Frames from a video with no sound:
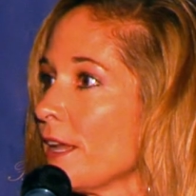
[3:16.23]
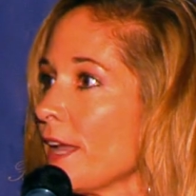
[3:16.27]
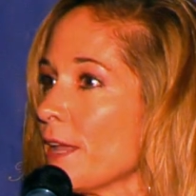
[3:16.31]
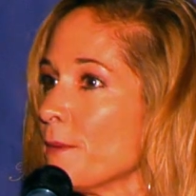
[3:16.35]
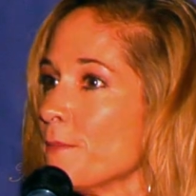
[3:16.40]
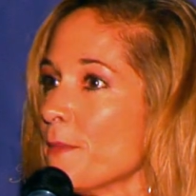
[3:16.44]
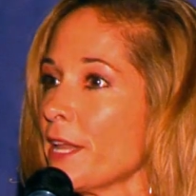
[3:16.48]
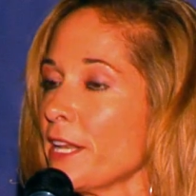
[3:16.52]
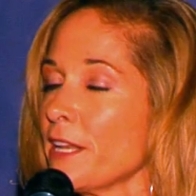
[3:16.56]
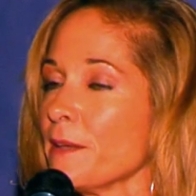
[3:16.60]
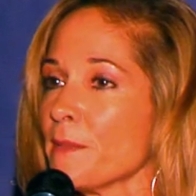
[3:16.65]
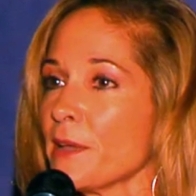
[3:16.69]

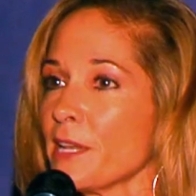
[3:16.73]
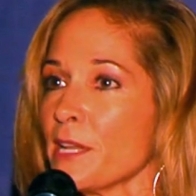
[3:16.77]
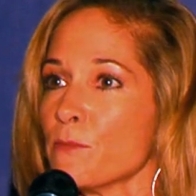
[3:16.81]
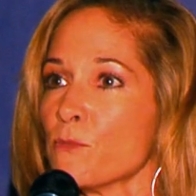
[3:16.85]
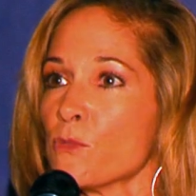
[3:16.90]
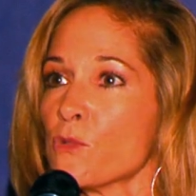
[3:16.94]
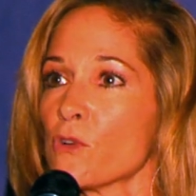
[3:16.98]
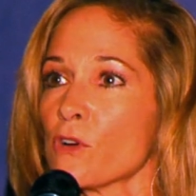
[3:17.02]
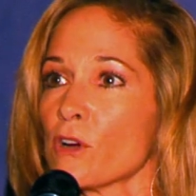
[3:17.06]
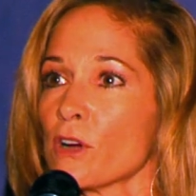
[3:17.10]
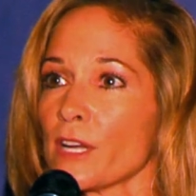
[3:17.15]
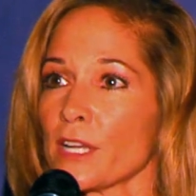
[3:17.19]
and many, many
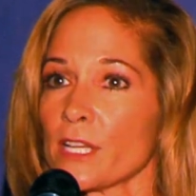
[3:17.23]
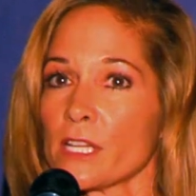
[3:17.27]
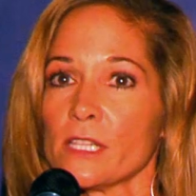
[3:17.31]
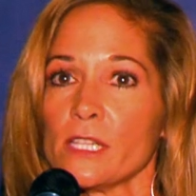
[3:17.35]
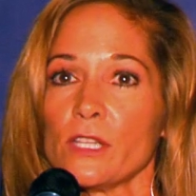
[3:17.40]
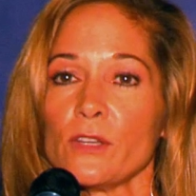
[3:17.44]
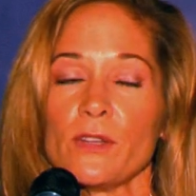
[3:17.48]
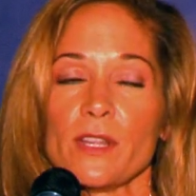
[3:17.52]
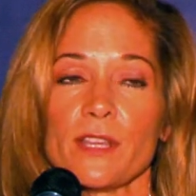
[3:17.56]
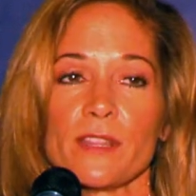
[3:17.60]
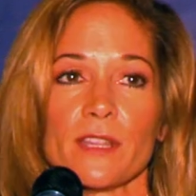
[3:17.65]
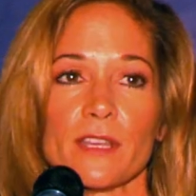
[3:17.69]
more,
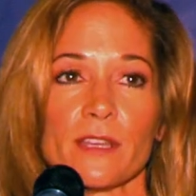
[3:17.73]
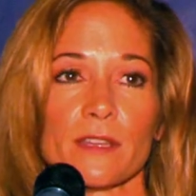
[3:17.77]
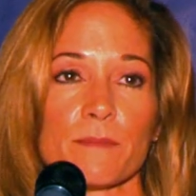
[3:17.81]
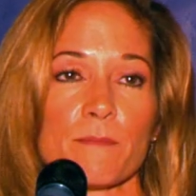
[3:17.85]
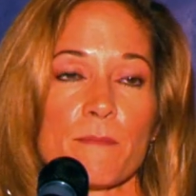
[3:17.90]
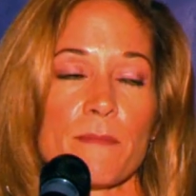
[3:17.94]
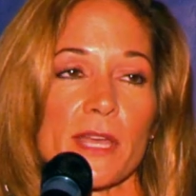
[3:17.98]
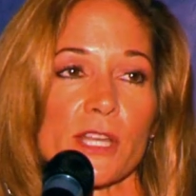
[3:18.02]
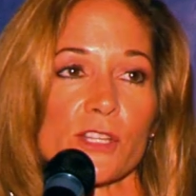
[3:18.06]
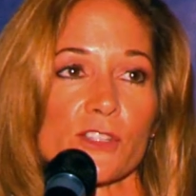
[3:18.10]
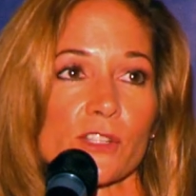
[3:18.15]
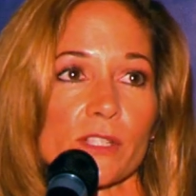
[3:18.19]
including the
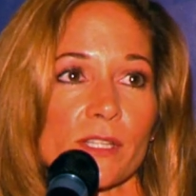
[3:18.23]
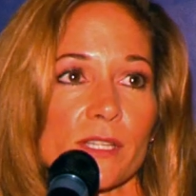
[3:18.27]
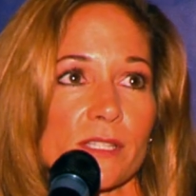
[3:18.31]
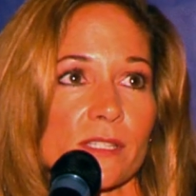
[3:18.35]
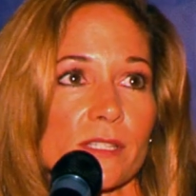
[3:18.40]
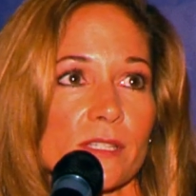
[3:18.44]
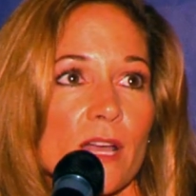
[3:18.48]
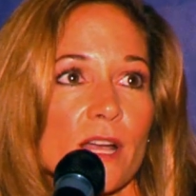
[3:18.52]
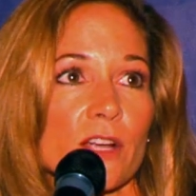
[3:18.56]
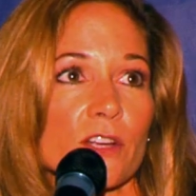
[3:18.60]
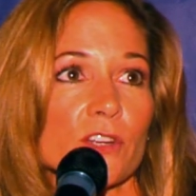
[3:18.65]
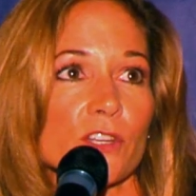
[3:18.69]
Major League
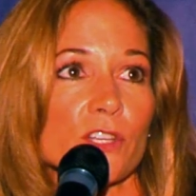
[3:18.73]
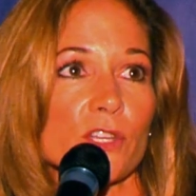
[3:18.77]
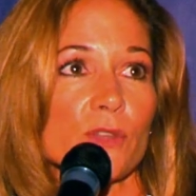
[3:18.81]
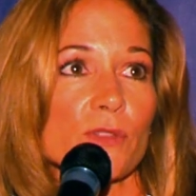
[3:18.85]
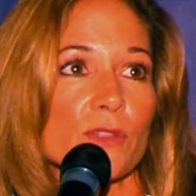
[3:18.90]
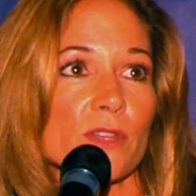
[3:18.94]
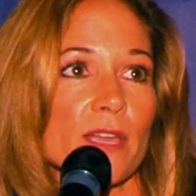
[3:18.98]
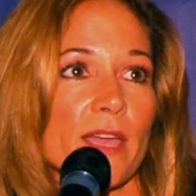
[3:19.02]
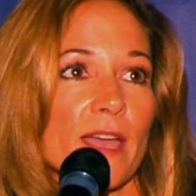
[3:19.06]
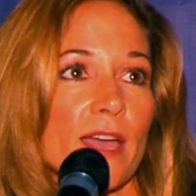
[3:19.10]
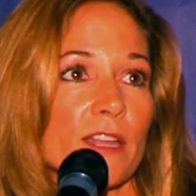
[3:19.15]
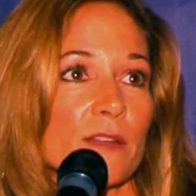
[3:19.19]
Soccer
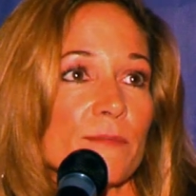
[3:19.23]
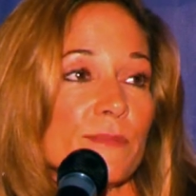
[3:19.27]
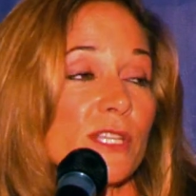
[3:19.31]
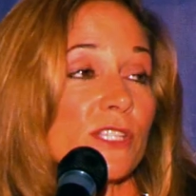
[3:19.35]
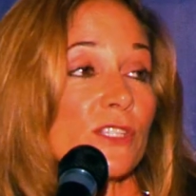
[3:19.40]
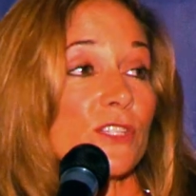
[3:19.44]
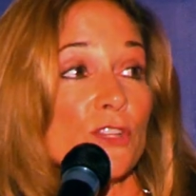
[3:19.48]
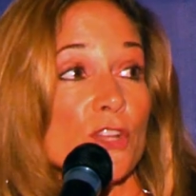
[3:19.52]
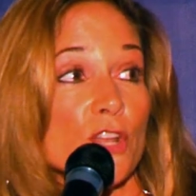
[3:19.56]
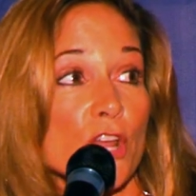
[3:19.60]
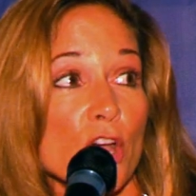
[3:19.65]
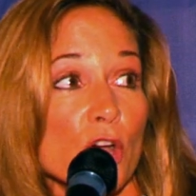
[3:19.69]
youth
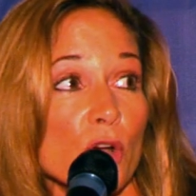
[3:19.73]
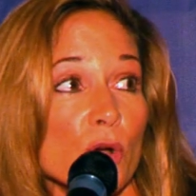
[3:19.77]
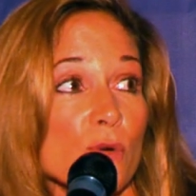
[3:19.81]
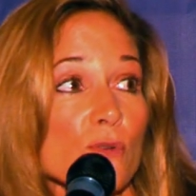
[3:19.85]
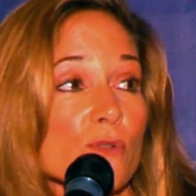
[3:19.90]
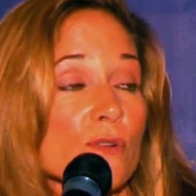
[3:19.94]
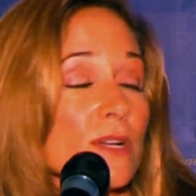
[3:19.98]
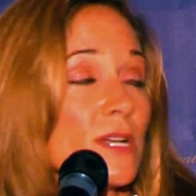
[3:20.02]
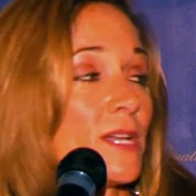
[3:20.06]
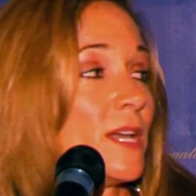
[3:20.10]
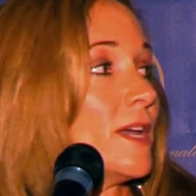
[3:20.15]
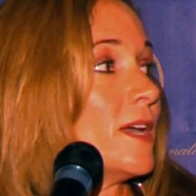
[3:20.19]
academies,
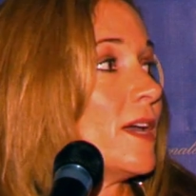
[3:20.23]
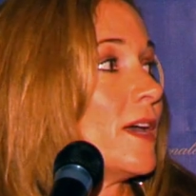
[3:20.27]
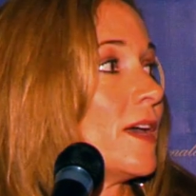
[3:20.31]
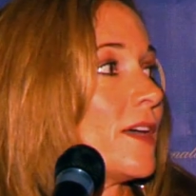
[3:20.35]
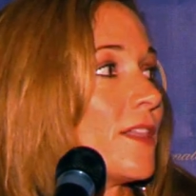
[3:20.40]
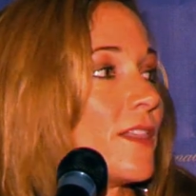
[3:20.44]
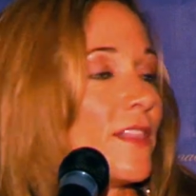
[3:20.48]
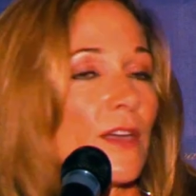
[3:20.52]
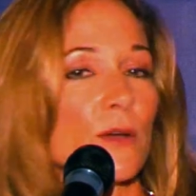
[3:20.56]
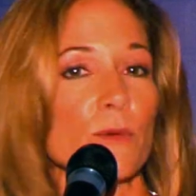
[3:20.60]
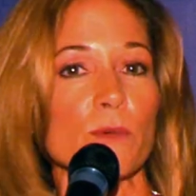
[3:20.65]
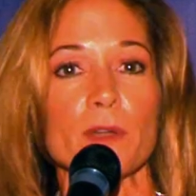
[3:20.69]
know
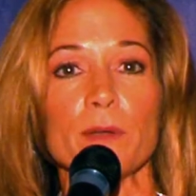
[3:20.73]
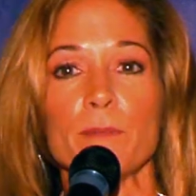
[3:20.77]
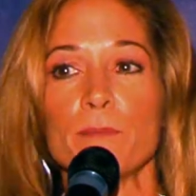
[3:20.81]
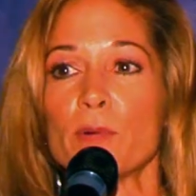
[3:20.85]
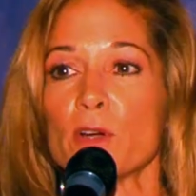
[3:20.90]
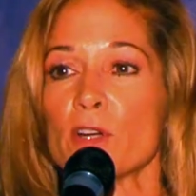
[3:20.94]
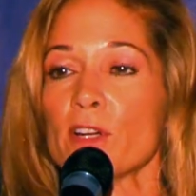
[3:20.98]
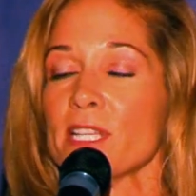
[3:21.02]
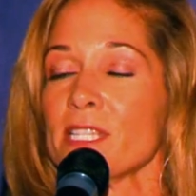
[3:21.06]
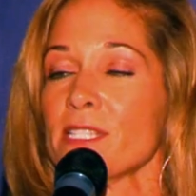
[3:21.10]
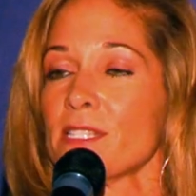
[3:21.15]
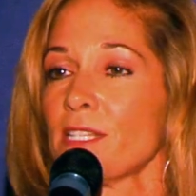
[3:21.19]
that when
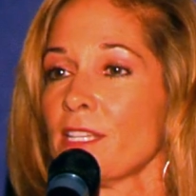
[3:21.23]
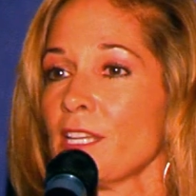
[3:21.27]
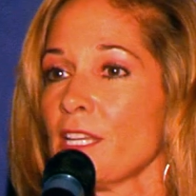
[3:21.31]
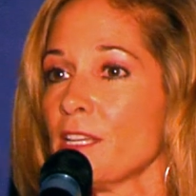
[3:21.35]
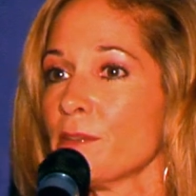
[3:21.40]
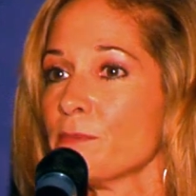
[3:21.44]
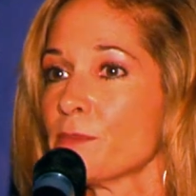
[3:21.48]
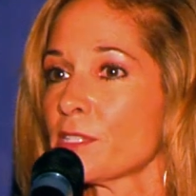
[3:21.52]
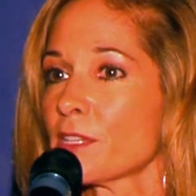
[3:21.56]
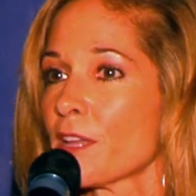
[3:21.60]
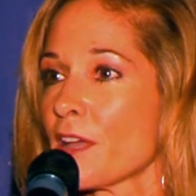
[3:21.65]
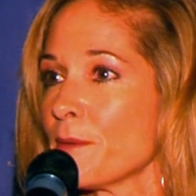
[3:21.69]
Bernie's
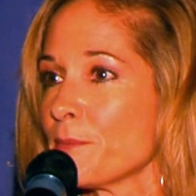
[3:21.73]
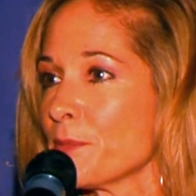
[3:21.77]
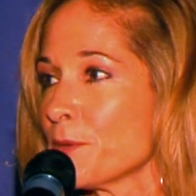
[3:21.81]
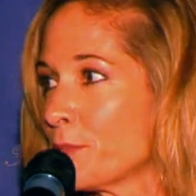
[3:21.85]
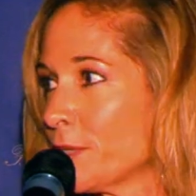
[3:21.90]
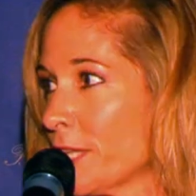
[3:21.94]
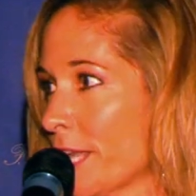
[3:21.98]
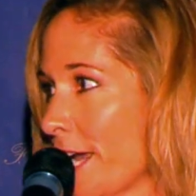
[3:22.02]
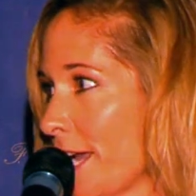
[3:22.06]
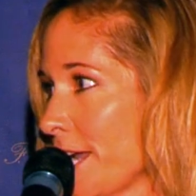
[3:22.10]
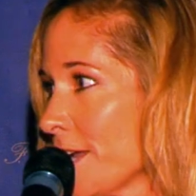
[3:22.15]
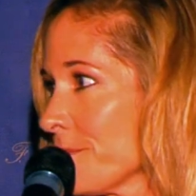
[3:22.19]
teams come to
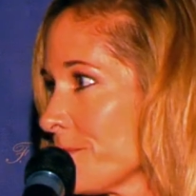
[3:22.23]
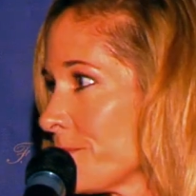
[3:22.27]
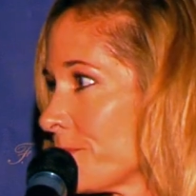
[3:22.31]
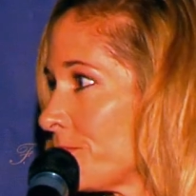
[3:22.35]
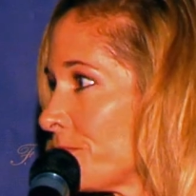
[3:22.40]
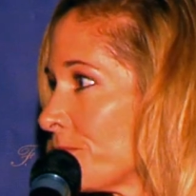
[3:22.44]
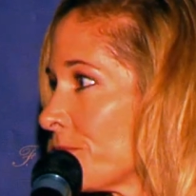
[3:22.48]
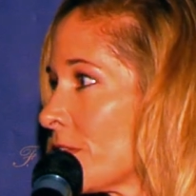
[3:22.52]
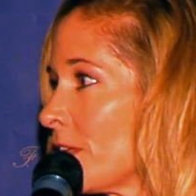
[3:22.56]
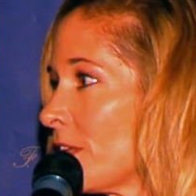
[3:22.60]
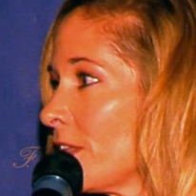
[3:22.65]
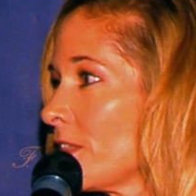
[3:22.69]
play,
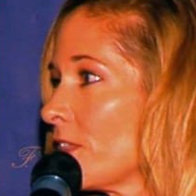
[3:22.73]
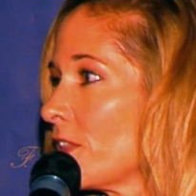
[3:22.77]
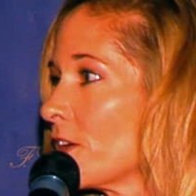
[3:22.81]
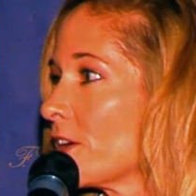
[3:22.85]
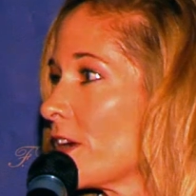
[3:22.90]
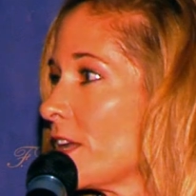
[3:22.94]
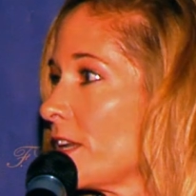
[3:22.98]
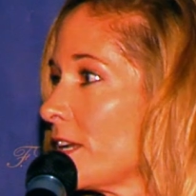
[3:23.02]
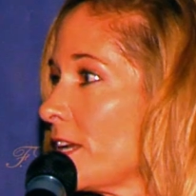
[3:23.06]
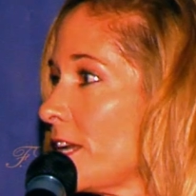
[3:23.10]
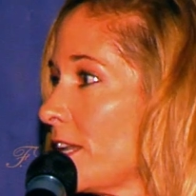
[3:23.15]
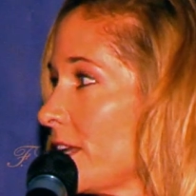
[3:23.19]

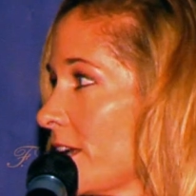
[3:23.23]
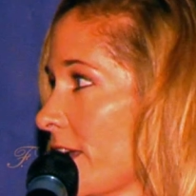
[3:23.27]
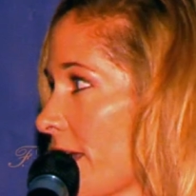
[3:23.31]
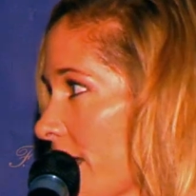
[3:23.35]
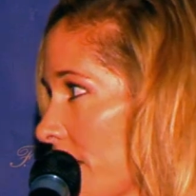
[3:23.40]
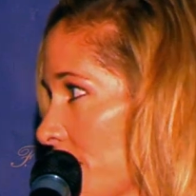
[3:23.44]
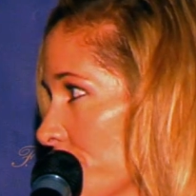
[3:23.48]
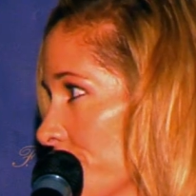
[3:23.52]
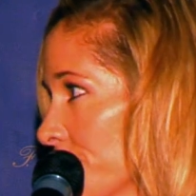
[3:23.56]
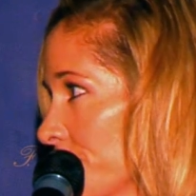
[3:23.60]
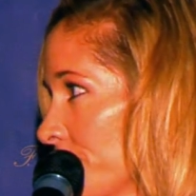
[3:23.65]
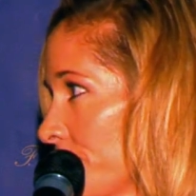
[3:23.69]
they're going to get a
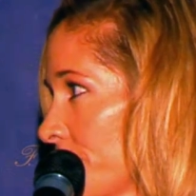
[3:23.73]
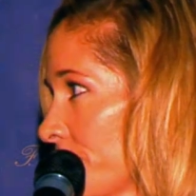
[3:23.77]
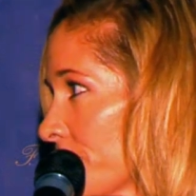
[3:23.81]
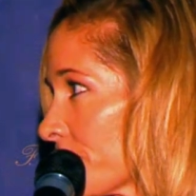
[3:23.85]
game,